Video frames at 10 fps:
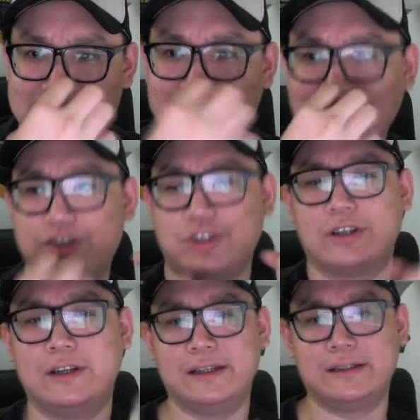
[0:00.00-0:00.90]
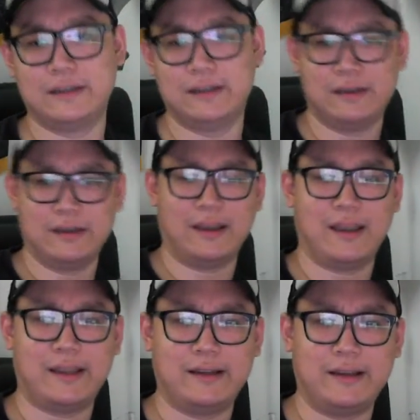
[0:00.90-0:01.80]
dark chocolate,
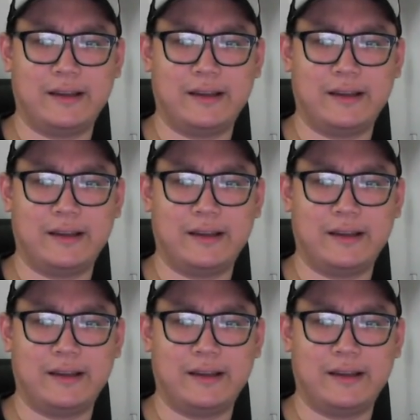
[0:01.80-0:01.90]
and